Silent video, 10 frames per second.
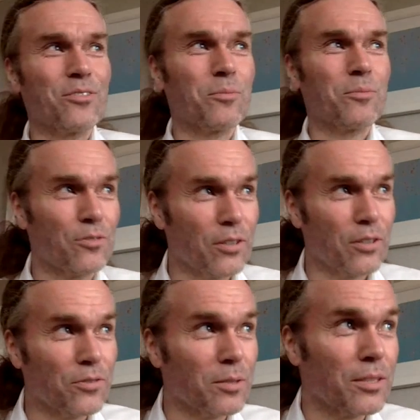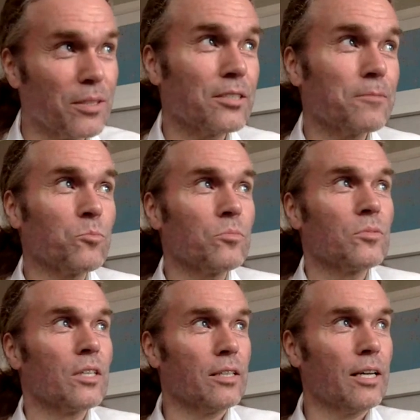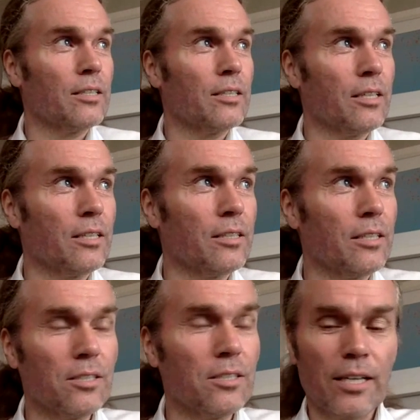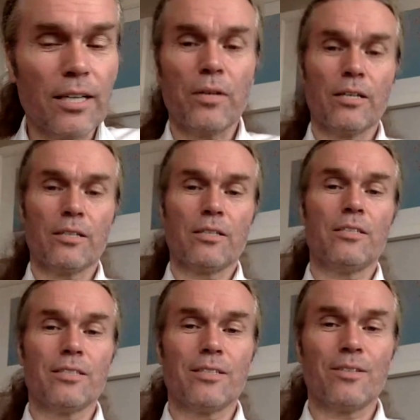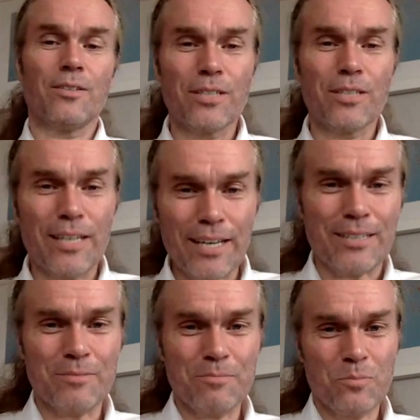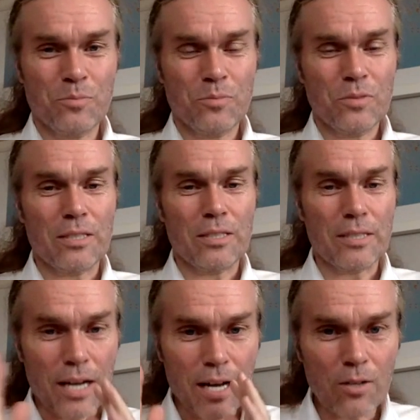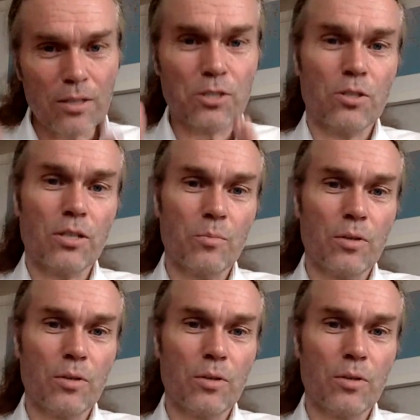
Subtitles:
for about 15 minutes. And then he sat back and he said, okay, now let's talk